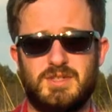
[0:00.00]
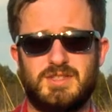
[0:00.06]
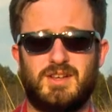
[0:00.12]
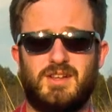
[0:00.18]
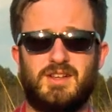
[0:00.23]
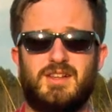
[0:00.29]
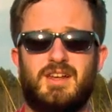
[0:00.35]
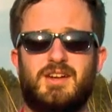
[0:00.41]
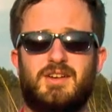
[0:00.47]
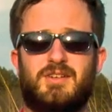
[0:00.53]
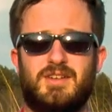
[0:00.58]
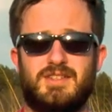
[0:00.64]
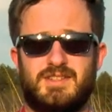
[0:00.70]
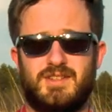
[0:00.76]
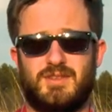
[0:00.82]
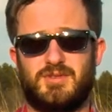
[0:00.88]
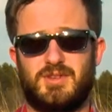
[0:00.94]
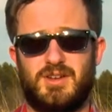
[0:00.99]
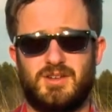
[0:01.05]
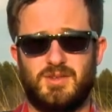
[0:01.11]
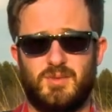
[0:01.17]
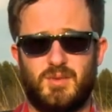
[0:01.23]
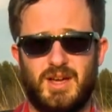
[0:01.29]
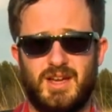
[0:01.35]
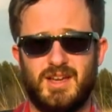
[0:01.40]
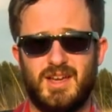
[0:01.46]
we saw a lot of great stuff along the
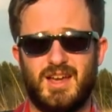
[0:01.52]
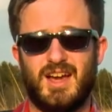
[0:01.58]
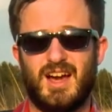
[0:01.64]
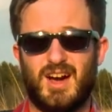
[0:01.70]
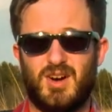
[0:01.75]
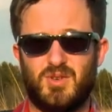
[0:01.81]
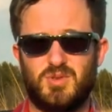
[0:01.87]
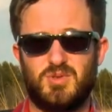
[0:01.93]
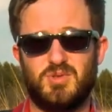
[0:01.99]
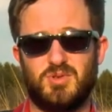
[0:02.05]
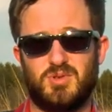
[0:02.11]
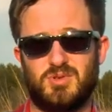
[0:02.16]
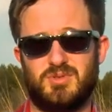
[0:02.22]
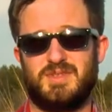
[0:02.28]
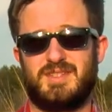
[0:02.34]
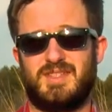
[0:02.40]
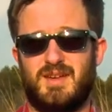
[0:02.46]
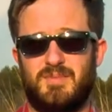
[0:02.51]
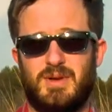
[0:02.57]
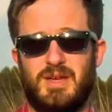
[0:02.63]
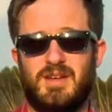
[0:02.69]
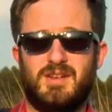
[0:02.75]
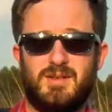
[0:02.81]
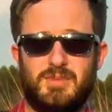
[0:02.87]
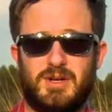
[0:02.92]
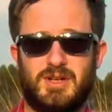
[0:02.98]
way. How cool was that
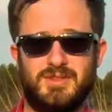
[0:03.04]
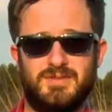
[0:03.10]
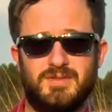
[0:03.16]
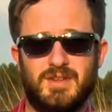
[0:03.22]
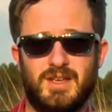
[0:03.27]
betony bulb?